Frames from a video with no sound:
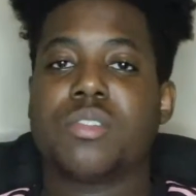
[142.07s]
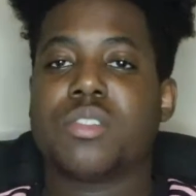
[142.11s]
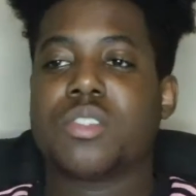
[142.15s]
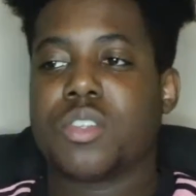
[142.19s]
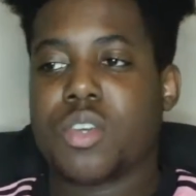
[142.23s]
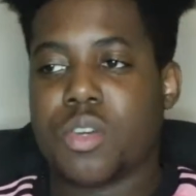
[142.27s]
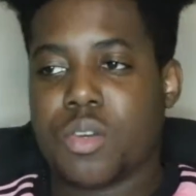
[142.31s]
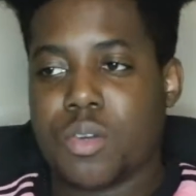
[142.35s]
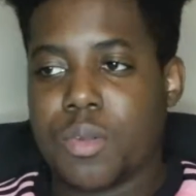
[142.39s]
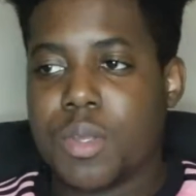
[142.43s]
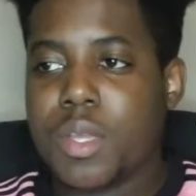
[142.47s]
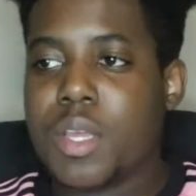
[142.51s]

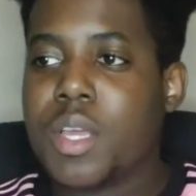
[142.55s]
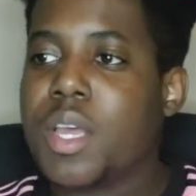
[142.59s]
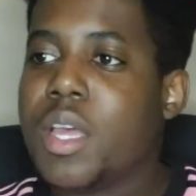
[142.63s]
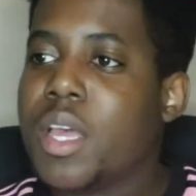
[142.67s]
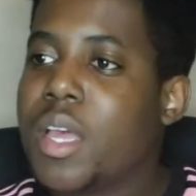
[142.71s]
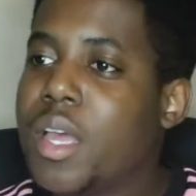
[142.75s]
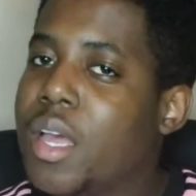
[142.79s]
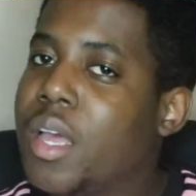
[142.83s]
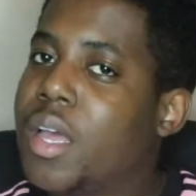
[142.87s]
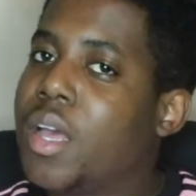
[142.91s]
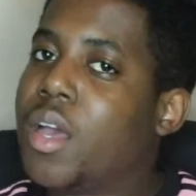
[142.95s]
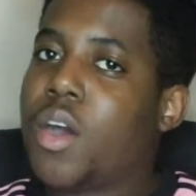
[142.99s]
So
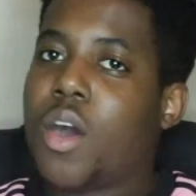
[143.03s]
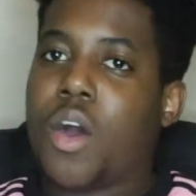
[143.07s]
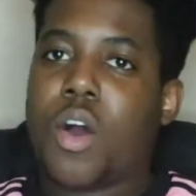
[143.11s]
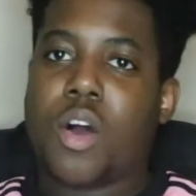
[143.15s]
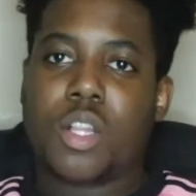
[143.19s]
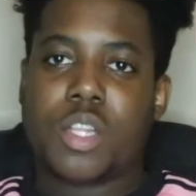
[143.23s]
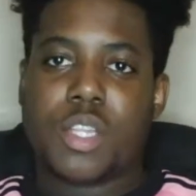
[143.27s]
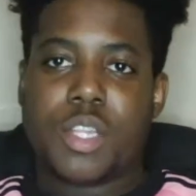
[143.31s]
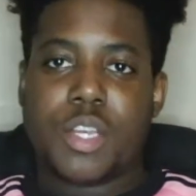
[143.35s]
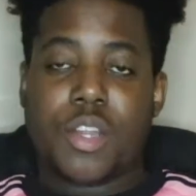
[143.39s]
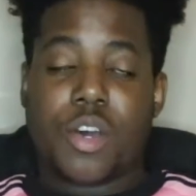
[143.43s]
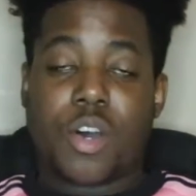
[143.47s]

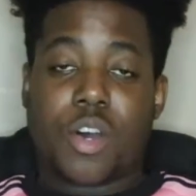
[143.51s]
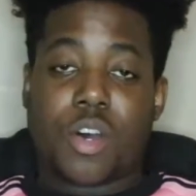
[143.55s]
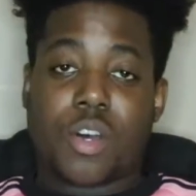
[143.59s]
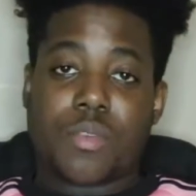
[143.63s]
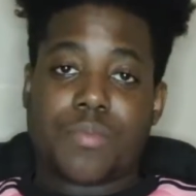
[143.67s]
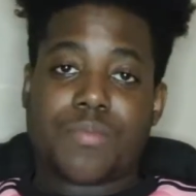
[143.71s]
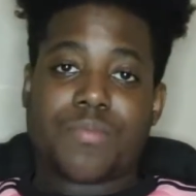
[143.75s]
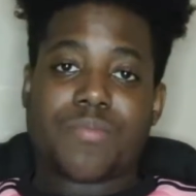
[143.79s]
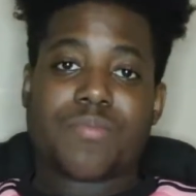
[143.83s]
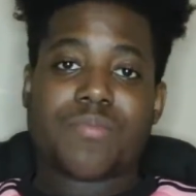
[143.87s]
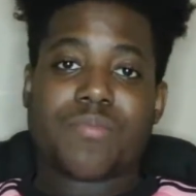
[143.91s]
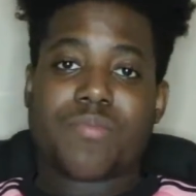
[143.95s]
all in
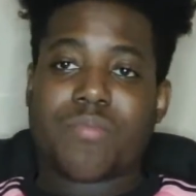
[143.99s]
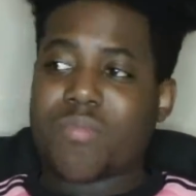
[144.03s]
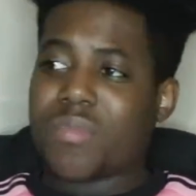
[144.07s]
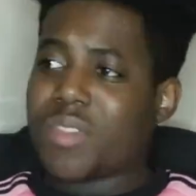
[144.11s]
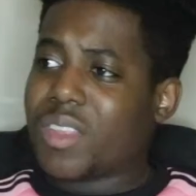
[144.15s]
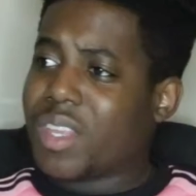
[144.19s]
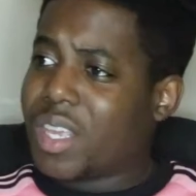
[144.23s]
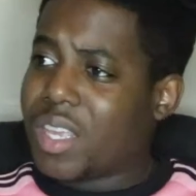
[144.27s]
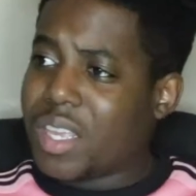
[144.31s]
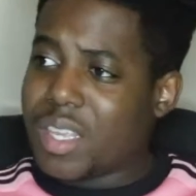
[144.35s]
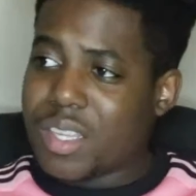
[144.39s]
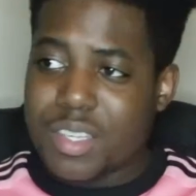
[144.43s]
all,
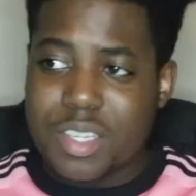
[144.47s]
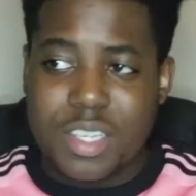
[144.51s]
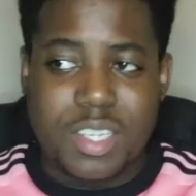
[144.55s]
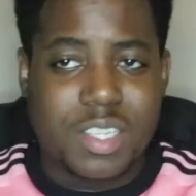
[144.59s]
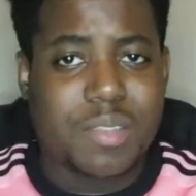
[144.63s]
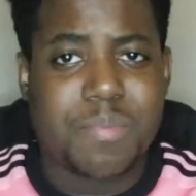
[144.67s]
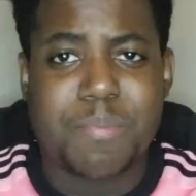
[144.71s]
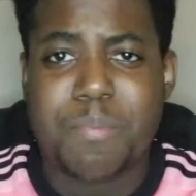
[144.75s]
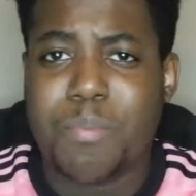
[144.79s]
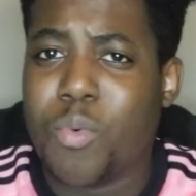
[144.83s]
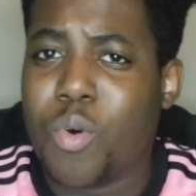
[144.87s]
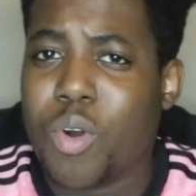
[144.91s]
it's
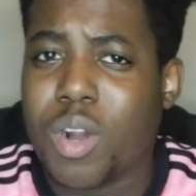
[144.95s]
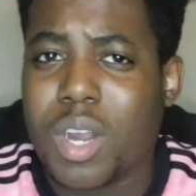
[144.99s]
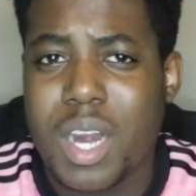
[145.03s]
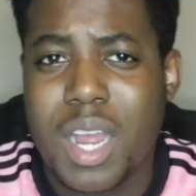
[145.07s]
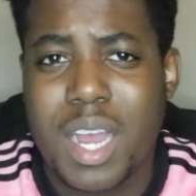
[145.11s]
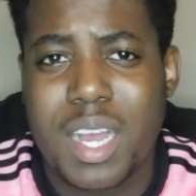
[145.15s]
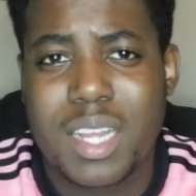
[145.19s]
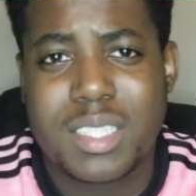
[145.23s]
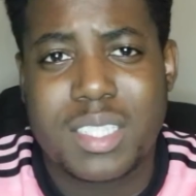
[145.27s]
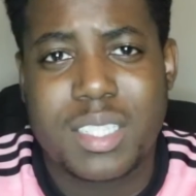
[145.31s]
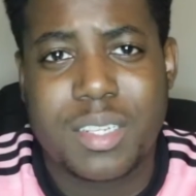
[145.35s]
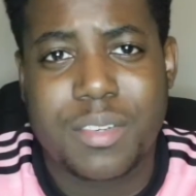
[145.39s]
just more
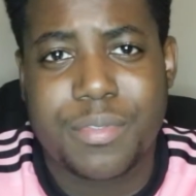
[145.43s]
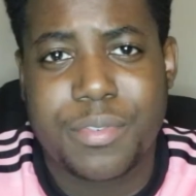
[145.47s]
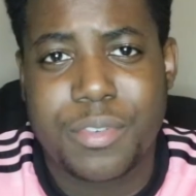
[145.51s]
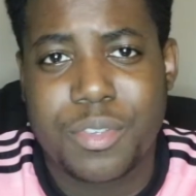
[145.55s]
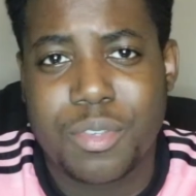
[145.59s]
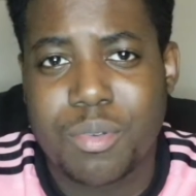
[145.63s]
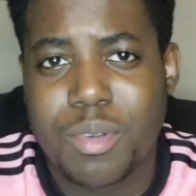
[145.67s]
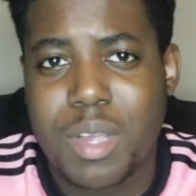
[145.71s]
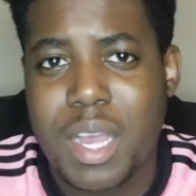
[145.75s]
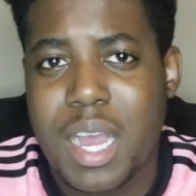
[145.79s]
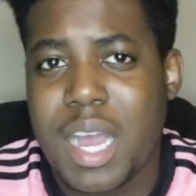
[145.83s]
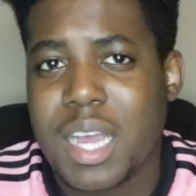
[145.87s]
content for
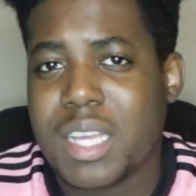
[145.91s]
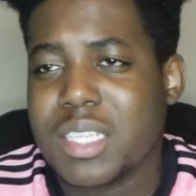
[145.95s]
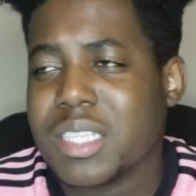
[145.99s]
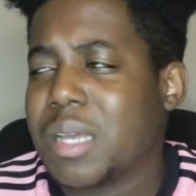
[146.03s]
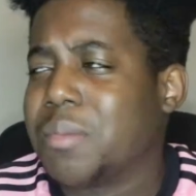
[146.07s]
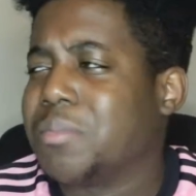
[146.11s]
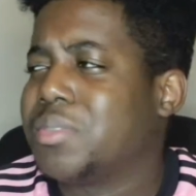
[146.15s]
you guys.